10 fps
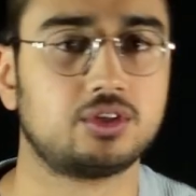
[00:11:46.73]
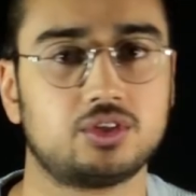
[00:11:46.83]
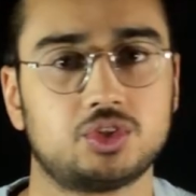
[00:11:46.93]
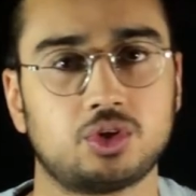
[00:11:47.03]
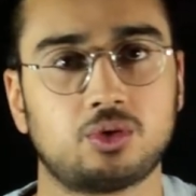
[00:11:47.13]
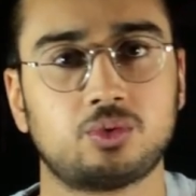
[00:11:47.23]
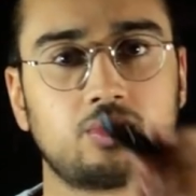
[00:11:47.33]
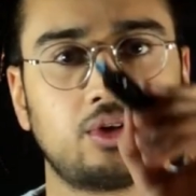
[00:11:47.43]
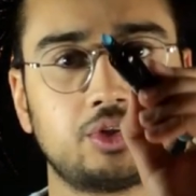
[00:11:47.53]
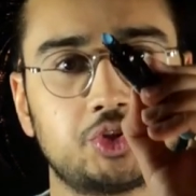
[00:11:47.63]
So
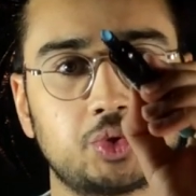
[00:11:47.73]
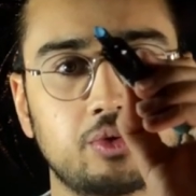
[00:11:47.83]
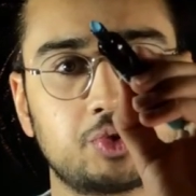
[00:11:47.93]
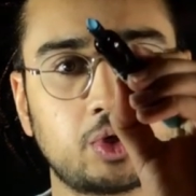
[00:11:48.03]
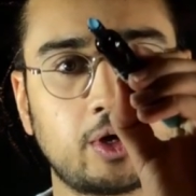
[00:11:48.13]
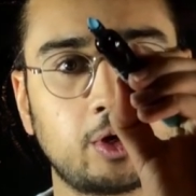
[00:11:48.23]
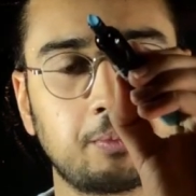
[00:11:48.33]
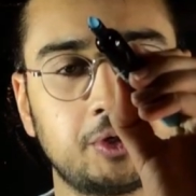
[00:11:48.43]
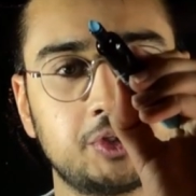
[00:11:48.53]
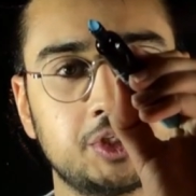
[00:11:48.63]
I'll just sort of draw out our
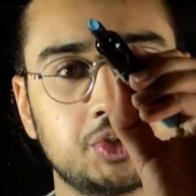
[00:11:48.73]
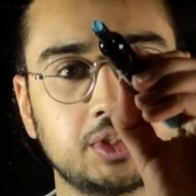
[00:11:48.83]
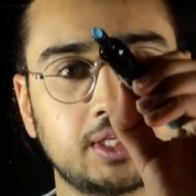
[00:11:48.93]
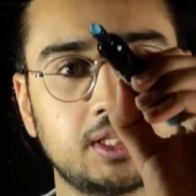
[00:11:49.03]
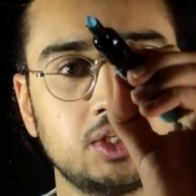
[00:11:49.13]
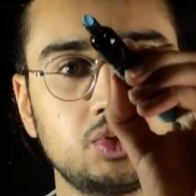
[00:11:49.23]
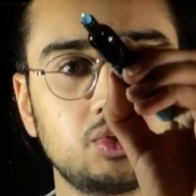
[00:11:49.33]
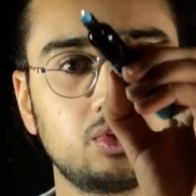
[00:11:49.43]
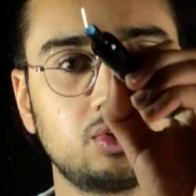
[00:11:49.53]
partition like this.